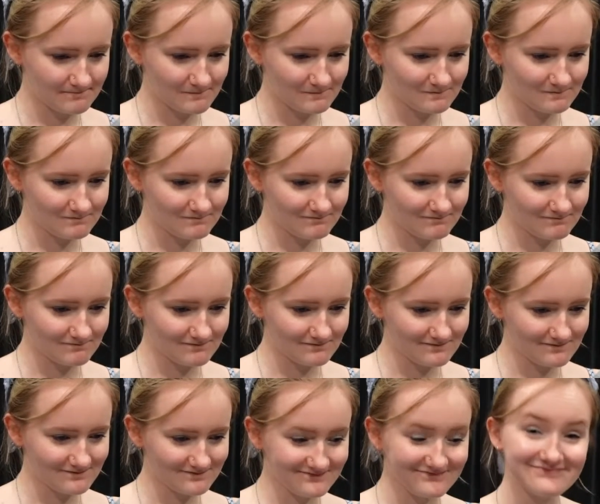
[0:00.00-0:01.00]
Subscribe to
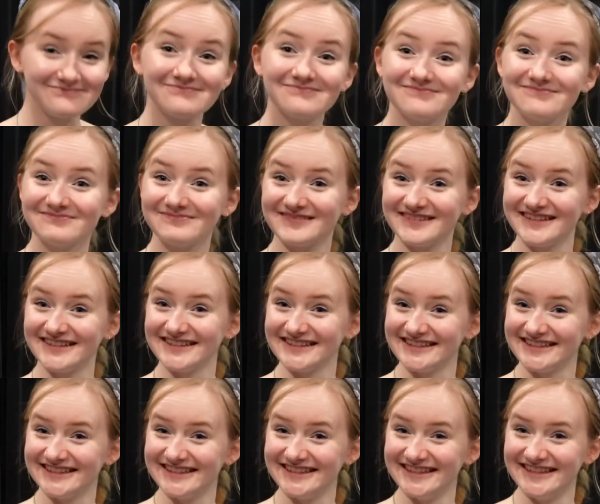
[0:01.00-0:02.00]
Cosette because
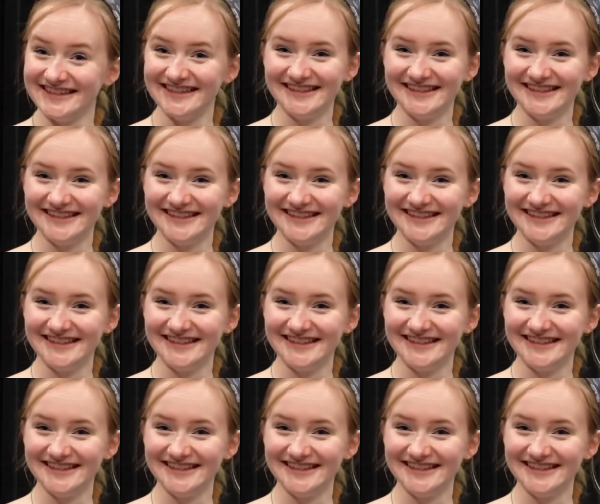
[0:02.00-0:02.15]
she's the